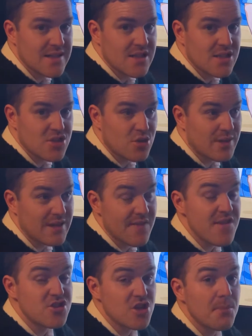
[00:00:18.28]
showing that the
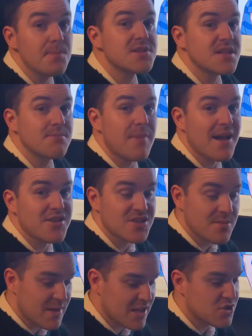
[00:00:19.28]
jumps can match the
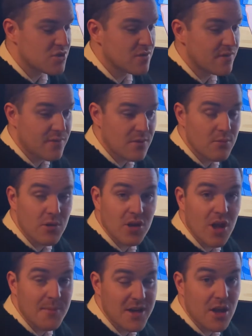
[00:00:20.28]
picture of how
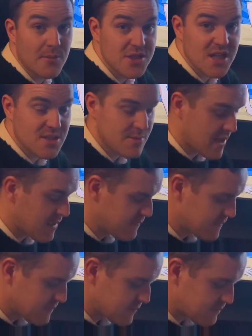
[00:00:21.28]
many objects we have.
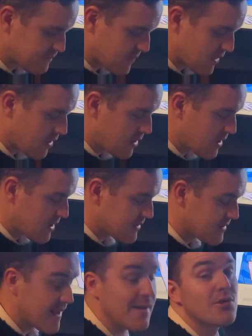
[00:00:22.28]

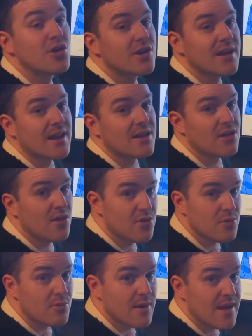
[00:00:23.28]
Today we're looking at another
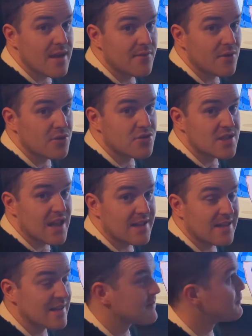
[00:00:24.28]
way of understanding
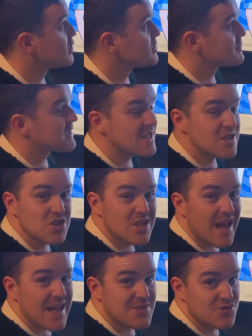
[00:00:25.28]
it, multiplication
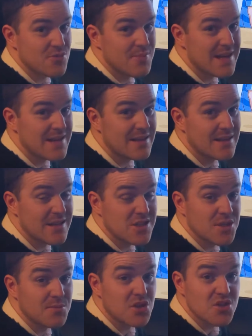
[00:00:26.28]
as repeated addition,
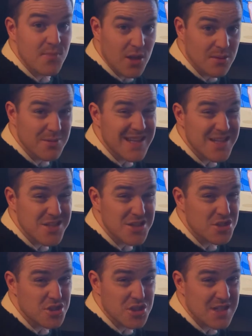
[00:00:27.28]
because multiplication is
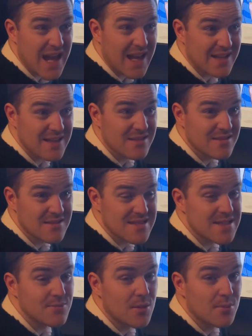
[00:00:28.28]
just adding the
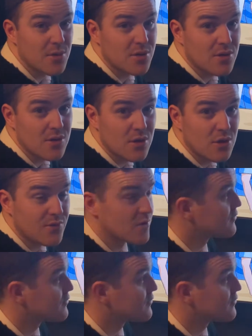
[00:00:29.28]
same number over and over